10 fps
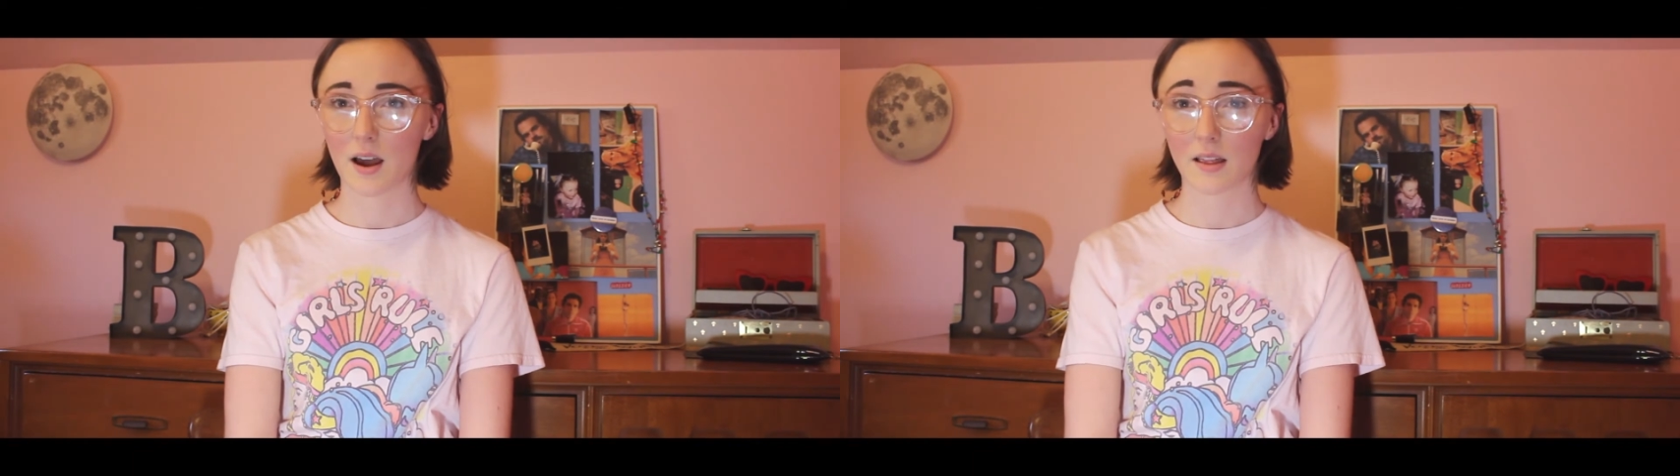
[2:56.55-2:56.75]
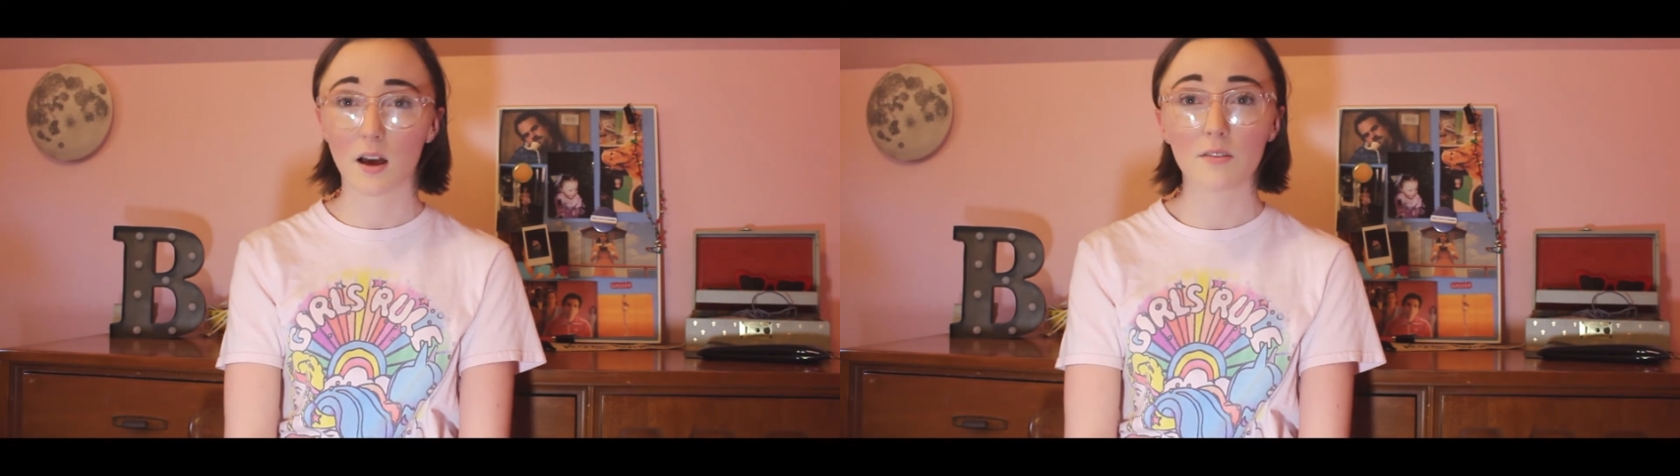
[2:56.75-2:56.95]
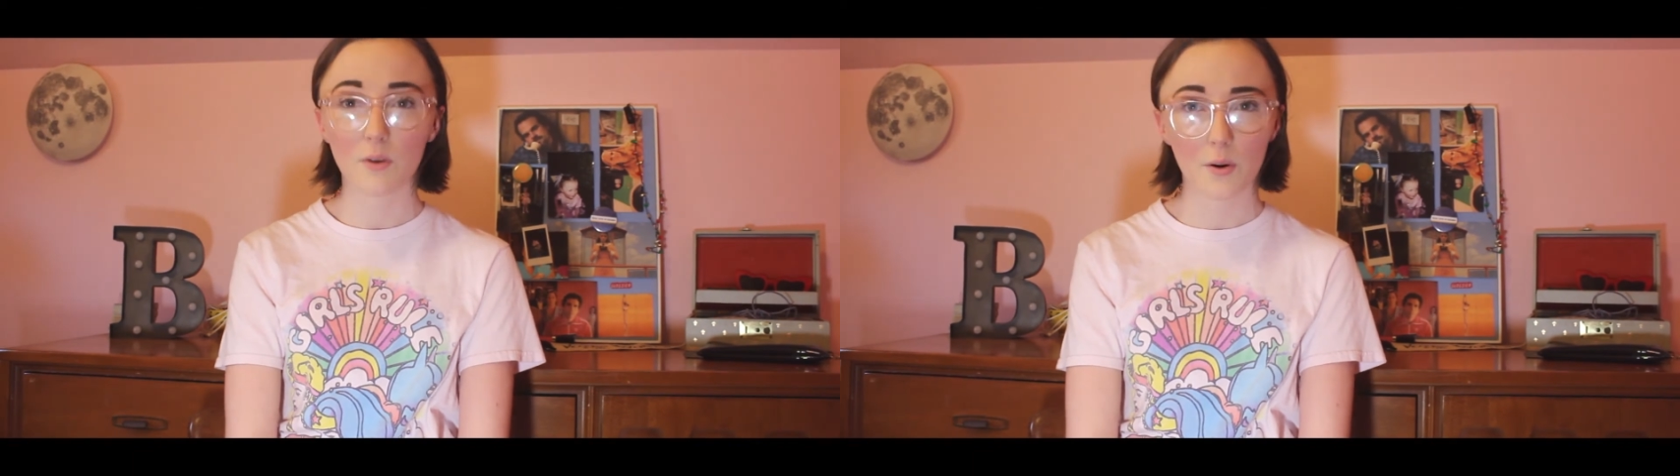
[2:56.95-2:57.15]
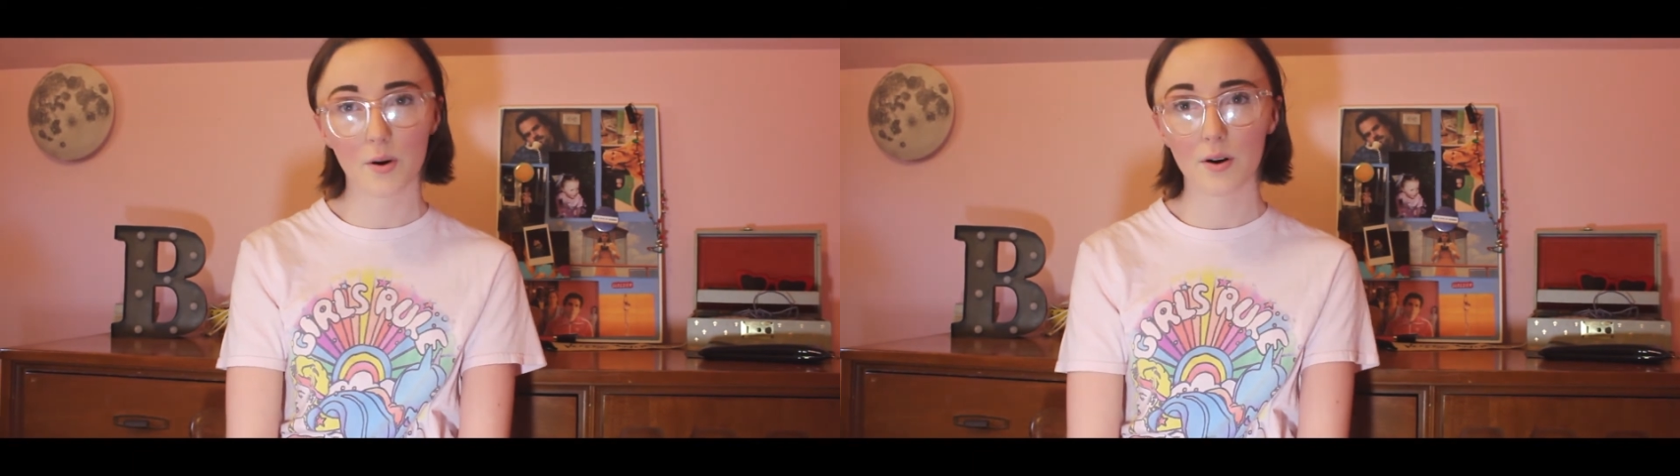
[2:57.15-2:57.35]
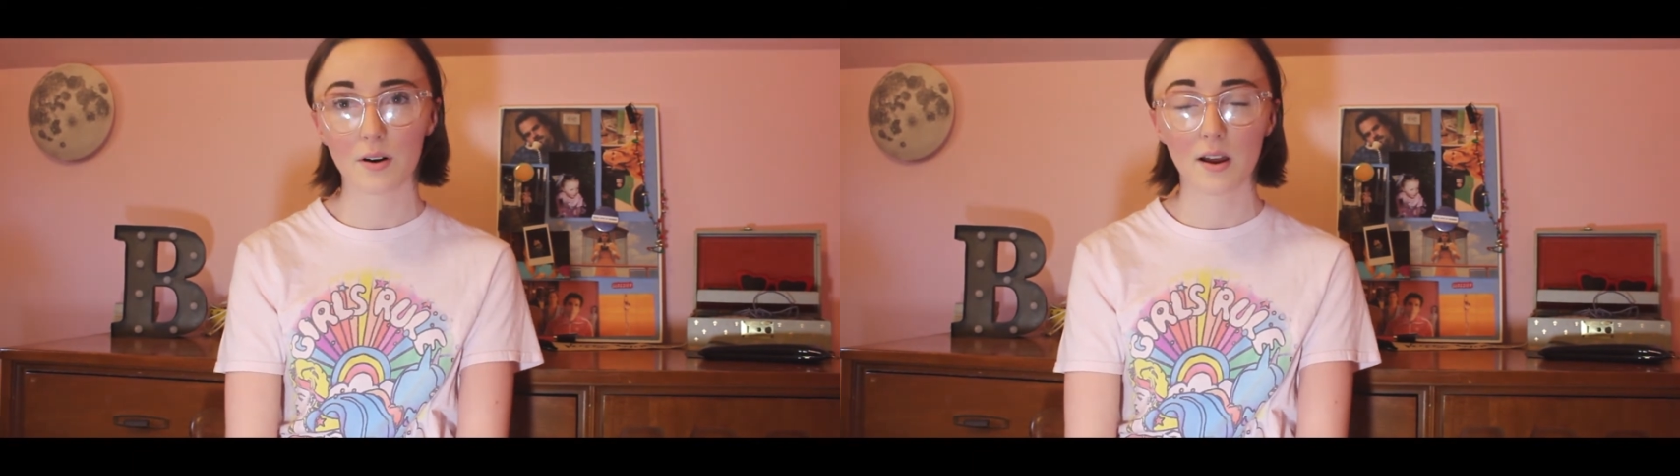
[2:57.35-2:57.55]
I love
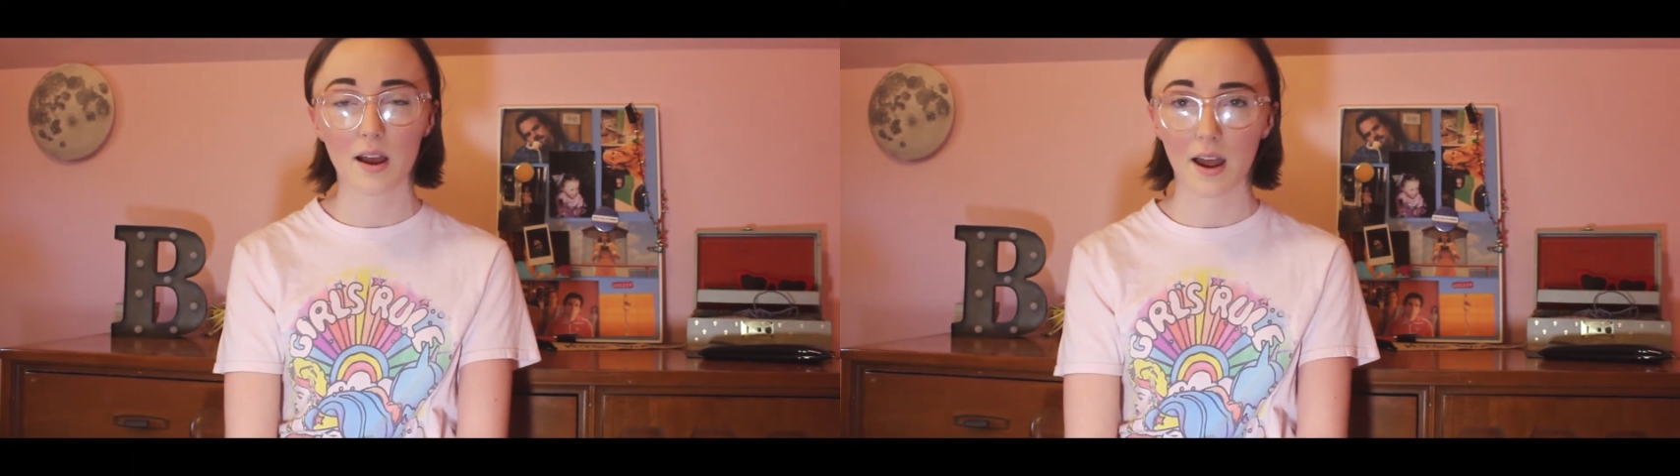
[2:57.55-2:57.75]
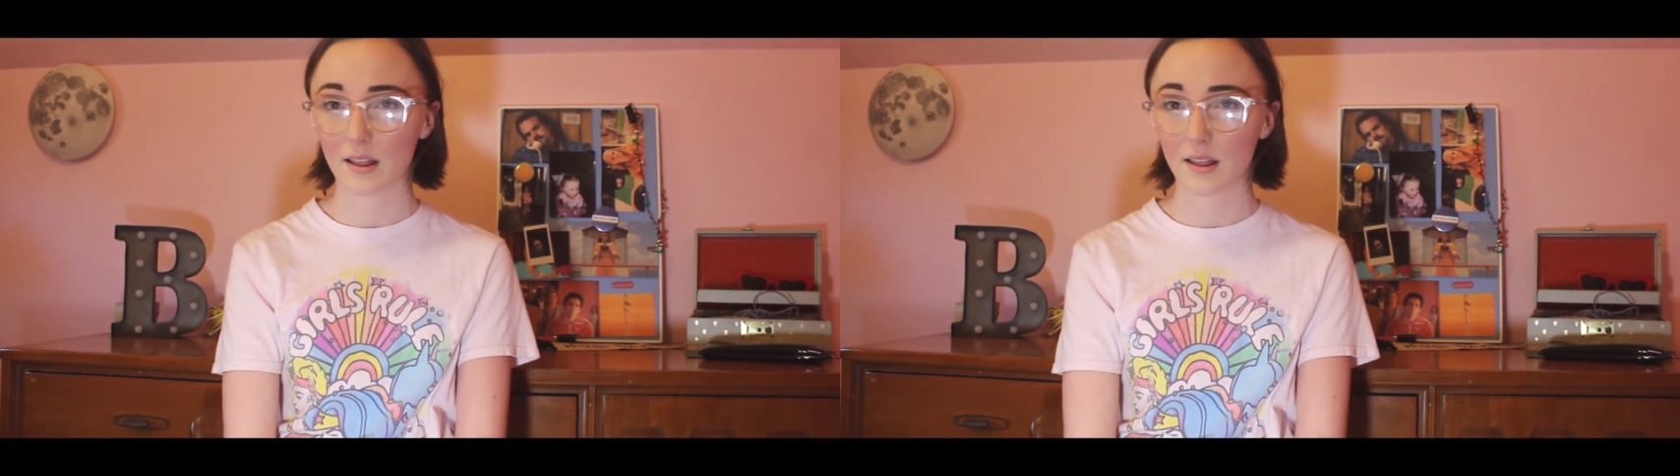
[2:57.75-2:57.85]
horror, I